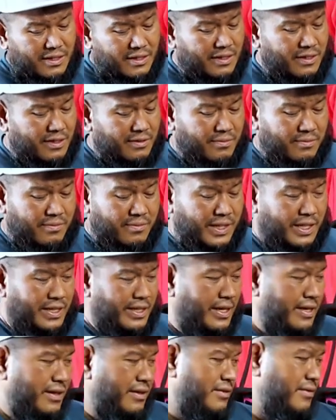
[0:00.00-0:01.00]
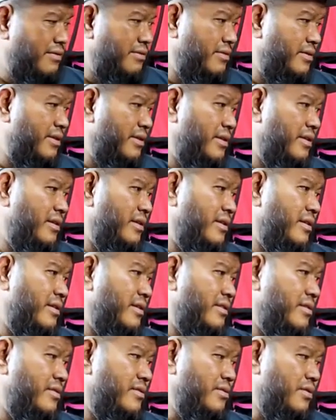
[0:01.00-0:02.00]
But yeah,
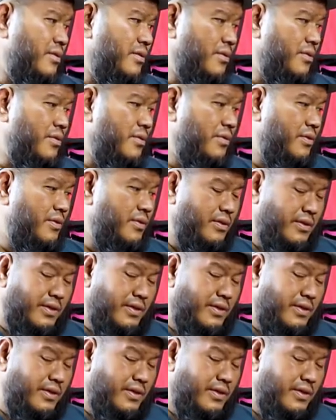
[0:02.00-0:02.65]
so